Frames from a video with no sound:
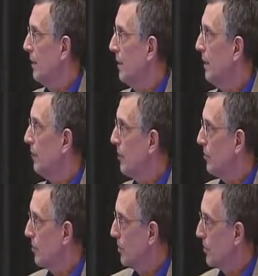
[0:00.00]
you know, those
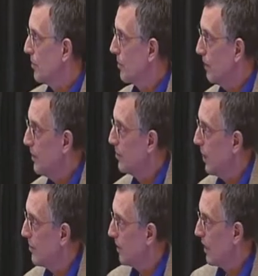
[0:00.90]
are some
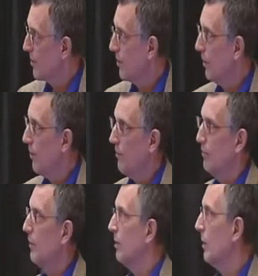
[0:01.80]
screenshots actually off
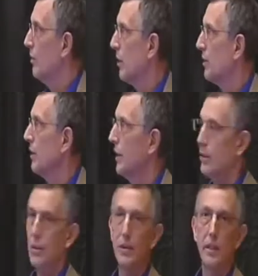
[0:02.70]
of a
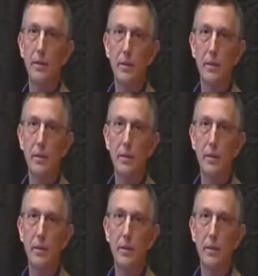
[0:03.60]
workstation that